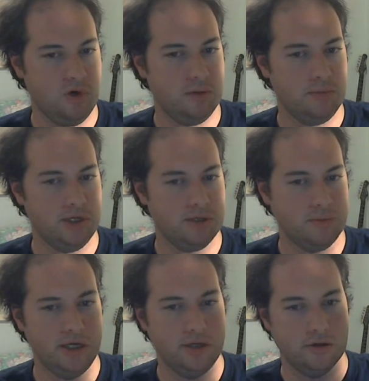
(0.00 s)
harmonic
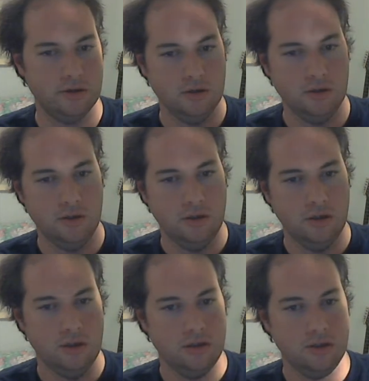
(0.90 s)
minor
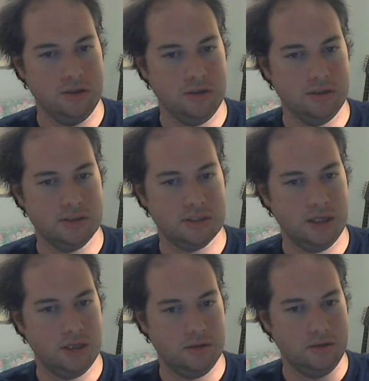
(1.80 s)

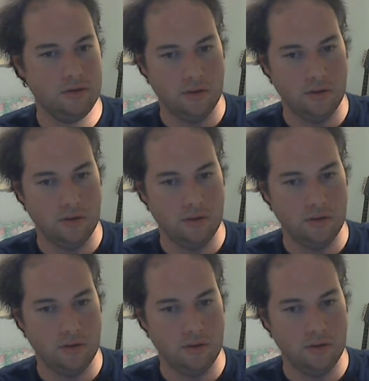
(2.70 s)
scale,